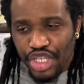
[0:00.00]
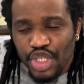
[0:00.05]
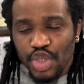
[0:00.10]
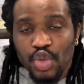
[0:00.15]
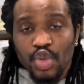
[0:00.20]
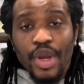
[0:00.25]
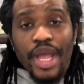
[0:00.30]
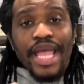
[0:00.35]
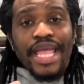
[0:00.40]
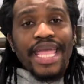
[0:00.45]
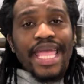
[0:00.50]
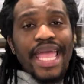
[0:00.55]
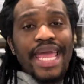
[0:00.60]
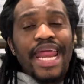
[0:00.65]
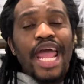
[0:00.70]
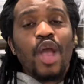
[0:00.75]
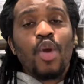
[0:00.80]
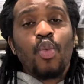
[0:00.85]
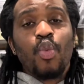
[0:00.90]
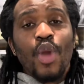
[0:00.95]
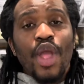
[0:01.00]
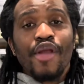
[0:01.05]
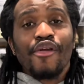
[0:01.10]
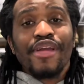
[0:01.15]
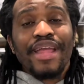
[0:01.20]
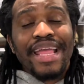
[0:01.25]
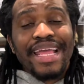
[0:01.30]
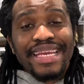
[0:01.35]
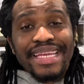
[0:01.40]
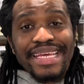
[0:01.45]
shoe? Can I wear
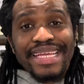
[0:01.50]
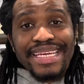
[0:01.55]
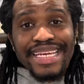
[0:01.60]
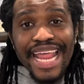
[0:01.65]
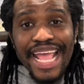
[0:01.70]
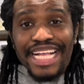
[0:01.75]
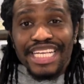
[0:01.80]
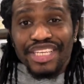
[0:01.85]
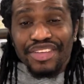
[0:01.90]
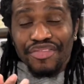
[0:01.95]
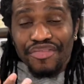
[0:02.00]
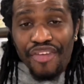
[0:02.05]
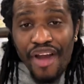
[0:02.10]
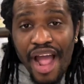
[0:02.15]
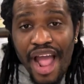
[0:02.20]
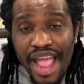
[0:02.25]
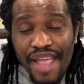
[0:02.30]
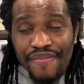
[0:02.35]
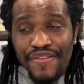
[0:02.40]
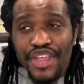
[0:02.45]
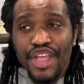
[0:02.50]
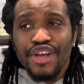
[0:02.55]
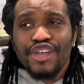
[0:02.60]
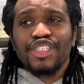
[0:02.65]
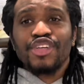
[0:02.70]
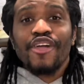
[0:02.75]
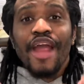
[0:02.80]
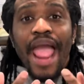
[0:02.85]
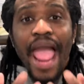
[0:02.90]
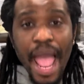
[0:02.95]
it in the next 5 years,
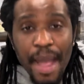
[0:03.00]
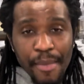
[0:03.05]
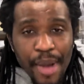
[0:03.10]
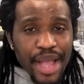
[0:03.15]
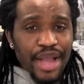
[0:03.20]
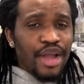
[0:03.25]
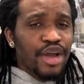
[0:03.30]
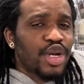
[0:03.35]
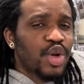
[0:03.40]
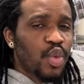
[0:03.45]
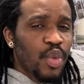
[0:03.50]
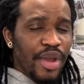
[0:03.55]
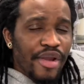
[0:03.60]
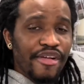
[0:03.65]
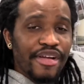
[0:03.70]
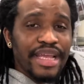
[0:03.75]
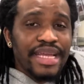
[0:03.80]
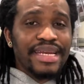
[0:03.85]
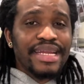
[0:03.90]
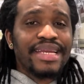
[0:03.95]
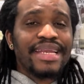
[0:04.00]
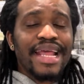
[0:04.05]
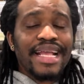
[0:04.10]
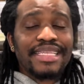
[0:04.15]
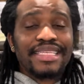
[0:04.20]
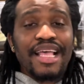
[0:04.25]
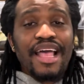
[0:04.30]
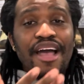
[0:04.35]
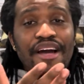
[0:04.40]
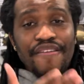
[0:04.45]
or am I gonna wear it in the
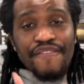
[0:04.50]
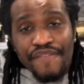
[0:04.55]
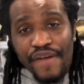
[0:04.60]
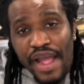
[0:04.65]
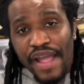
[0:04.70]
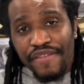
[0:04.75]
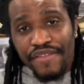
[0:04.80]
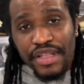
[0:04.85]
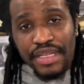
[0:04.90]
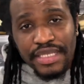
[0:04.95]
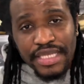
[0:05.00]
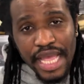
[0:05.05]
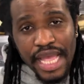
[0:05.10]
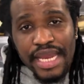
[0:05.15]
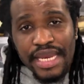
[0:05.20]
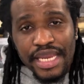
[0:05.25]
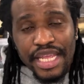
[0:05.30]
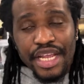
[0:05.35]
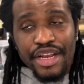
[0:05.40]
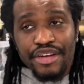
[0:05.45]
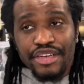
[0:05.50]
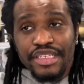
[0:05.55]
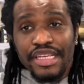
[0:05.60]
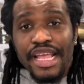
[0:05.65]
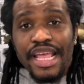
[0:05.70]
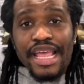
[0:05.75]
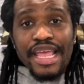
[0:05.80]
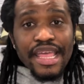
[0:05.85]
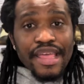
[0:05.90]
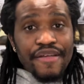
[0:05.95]
next 5 to 10 years?
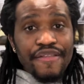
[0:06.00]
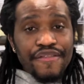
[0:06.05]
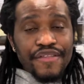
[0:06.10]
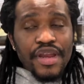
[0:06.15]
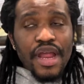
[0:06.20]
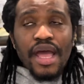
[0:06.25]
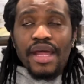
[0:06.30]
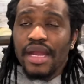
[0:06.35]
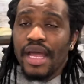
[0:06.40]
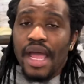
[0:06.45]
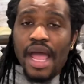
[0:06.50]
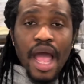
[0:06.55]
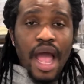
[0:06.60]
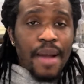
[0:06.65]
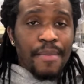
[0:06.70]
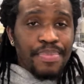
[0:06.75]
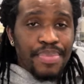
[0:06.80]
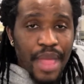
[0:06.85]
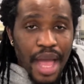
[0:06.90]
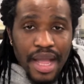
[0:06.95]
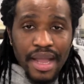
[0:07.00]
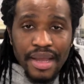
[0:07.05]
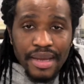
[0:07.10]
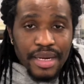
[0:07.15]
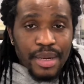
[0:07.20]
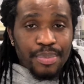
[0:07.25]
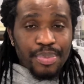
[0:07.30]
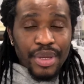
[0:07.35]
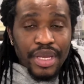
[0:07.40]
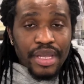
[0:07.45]
If not, I'm not
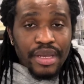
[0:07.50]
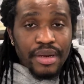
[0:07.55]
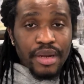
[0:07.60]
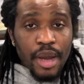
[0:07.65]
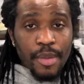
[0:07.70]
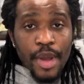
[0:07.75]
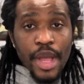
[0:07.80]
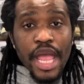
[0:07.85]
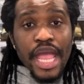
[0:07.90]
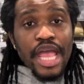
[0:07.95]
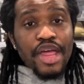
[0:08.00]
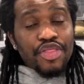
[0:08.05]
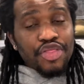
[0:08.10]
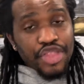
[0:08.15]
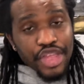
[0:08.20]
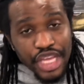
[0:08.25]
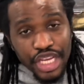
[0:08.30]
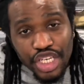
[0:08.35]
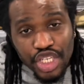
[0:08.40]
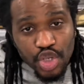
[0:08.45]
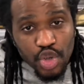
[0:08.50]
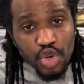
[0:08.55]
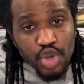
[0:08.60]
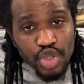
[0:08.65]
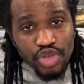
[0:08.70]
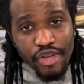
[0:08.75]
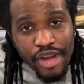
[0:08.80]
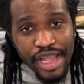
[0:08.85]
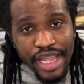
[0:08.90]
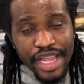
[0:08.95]
gonna pick it up. These
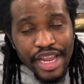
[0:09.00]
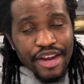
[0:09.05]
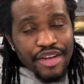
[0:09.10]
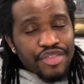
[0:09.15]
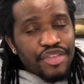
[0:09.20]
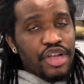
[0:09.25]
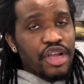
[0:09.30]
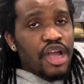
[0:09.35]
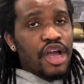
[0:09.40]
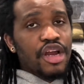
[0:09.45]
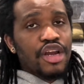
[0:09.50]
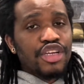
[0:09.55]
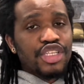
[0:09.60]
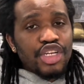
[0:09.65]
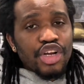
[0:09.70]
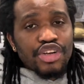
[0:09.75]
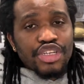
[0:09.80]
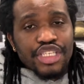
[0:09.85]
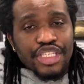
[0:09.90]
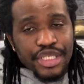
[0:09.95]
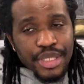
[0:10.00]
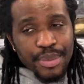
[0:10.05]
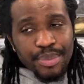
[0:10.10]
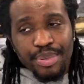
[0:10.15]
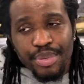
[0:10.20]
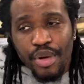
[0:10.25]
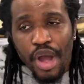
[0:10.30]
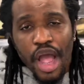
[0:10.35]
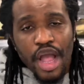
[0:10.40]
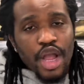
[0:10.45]
shoes right here, the colors are
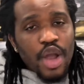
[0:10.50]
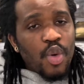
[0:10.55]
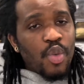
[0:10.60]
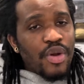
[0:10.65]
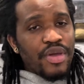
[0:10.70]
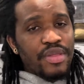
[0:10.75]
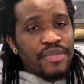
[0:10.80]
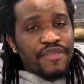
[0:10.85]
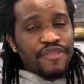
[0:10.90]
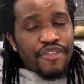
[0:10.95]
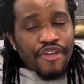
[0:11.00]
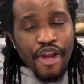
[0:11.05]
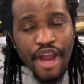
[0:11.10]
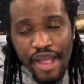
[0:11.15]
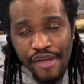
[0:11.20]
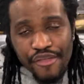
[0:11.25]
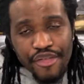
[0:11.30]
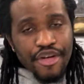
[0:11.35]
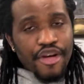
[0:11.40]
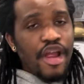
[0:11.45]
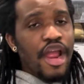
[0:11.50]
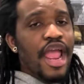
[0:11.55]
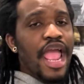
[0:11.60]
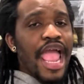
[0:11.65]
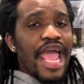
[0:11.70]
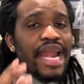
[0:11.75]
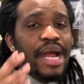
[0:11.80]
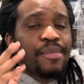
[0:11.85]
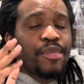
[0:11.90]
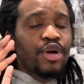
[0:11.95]
simple. I could wear them forever
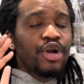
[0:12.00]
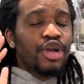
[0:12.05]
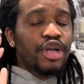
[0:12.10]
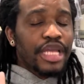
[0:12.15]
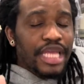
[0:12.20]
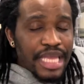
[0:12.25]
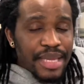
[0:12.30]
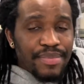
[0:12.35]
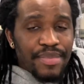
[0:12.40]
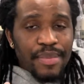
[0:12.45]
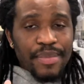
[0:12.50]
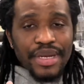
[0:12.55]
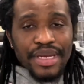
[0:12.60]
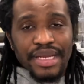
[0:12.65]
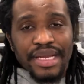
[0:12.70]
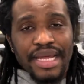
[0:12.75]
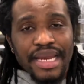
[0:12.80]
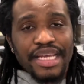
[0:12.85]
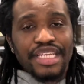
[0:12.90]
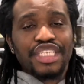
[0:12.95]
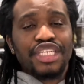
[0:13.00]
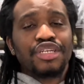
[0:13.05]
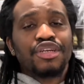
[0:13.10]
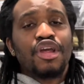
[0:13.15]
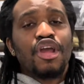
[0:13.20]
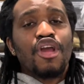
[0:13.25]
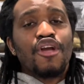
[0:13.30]
and I'm gonna keep them in the collection